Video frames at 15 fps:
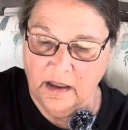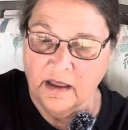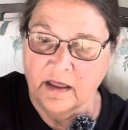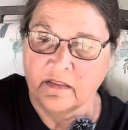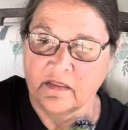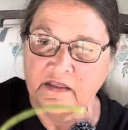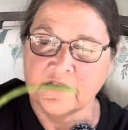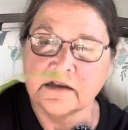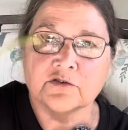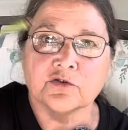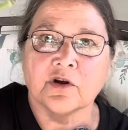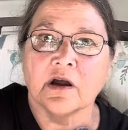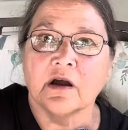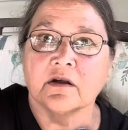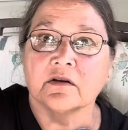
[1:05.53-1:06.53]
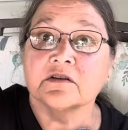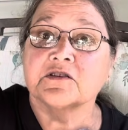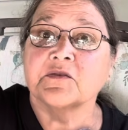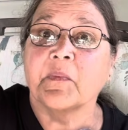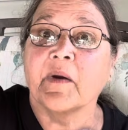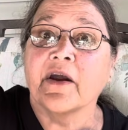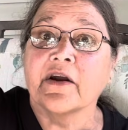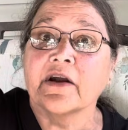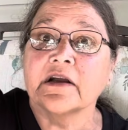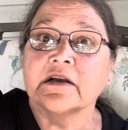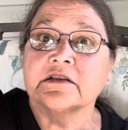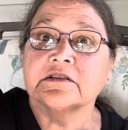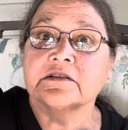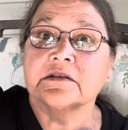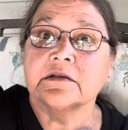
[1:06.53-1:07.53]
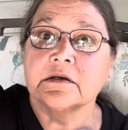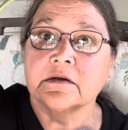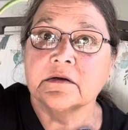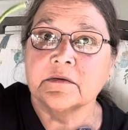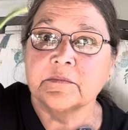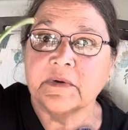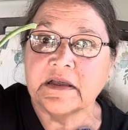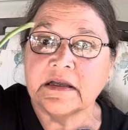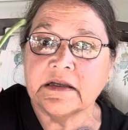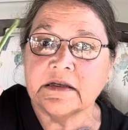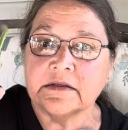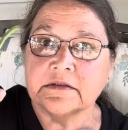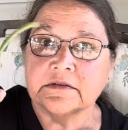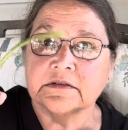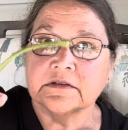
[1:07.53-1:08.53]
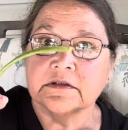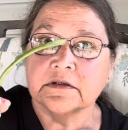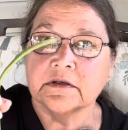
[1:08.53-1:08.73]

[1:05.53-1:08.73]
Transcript: And these are called asparagus beans.